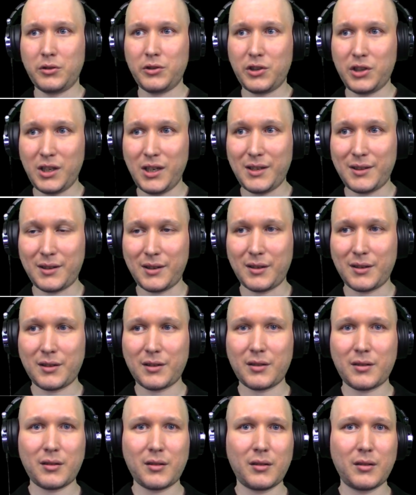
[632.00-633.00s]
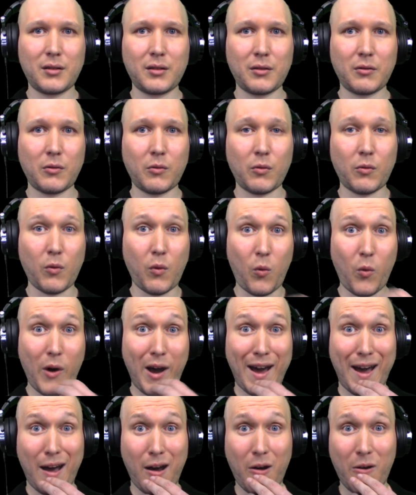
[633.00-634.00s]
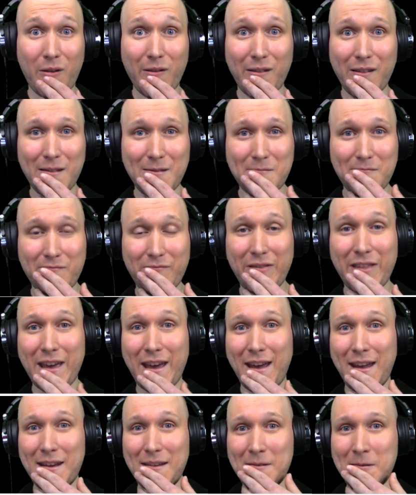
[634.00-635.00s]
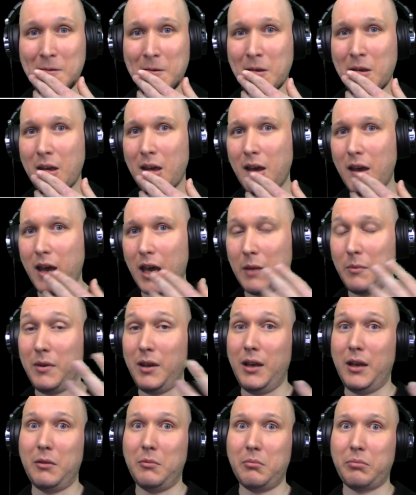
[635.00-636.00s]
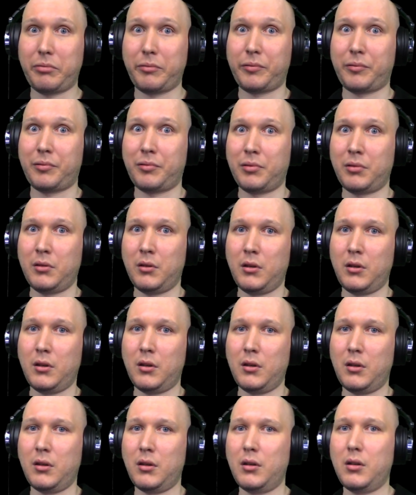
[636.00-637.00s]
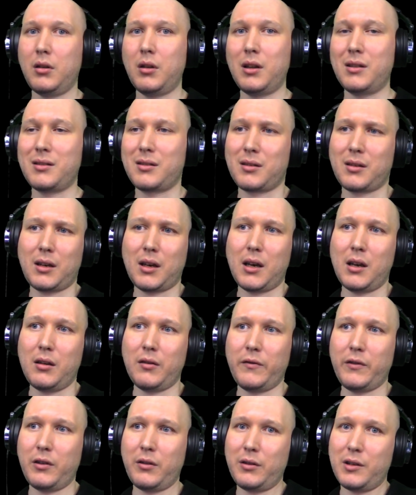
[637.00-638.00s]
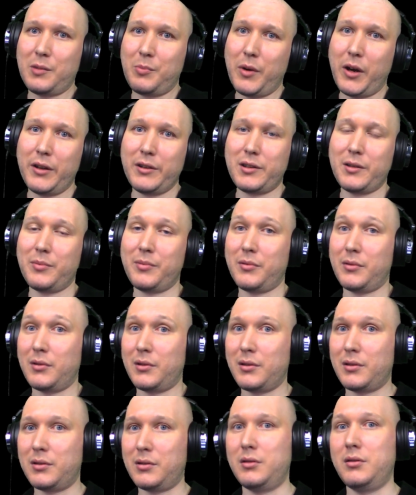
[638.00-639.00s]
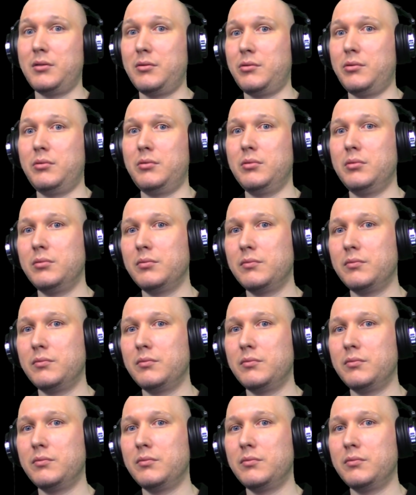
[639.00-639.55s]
Jesus. Wow. That, I mean, it's kind of irresponsible to...